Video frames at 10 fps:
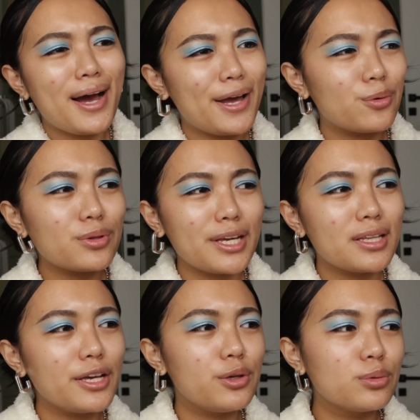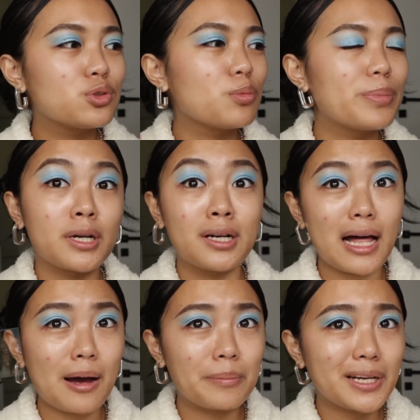I don't think they use super
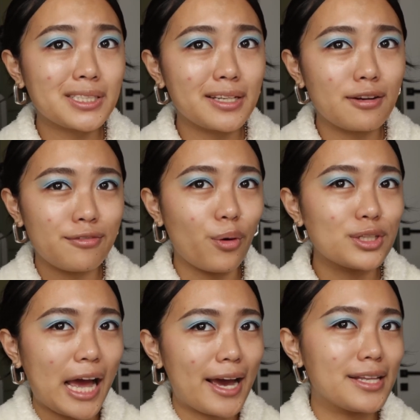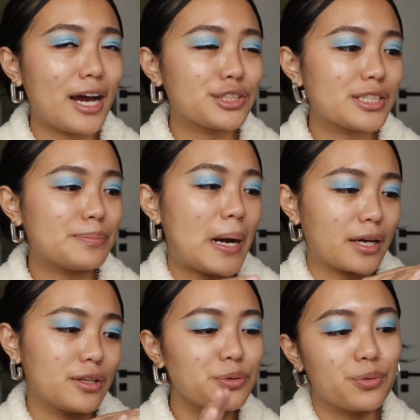glam kasi na false eyelashes
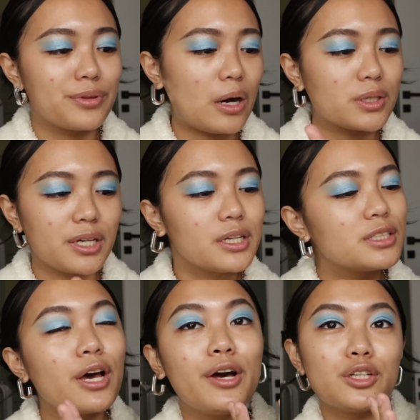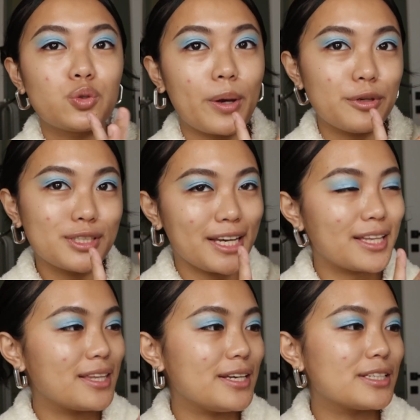back in the 2000s. So I'm
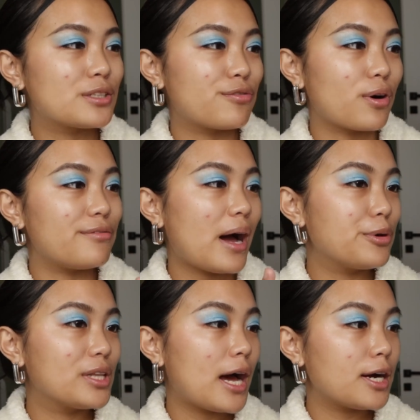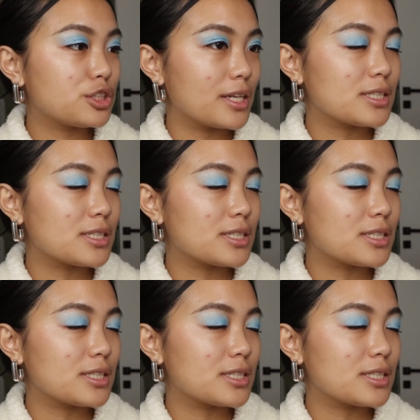using these from Fabulash.